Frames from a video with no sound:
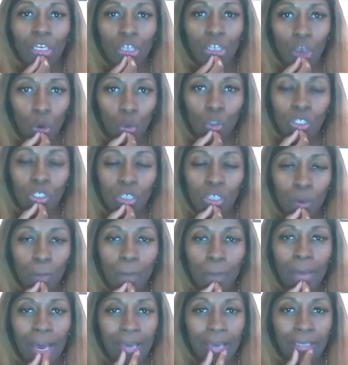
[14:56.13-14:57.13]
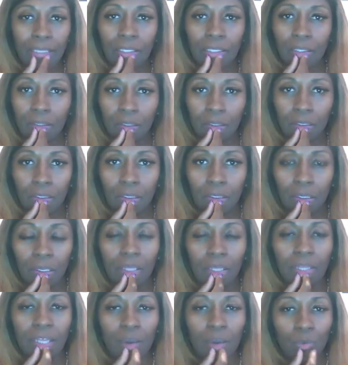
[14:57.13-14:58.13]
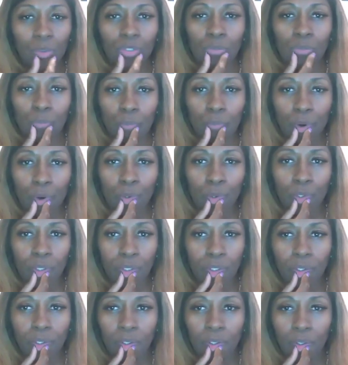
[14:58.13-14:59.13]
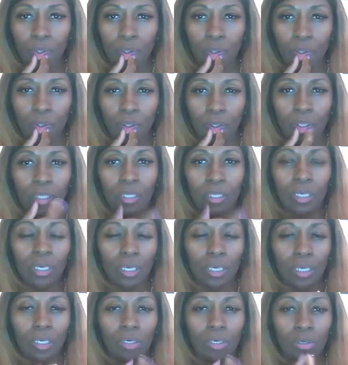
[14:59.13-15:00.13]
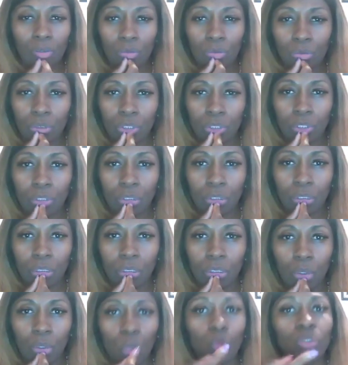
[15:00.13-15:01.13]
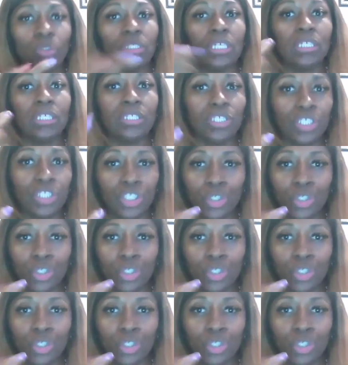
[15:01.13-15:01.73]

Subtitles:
know somebody that was murdered, killed, who did the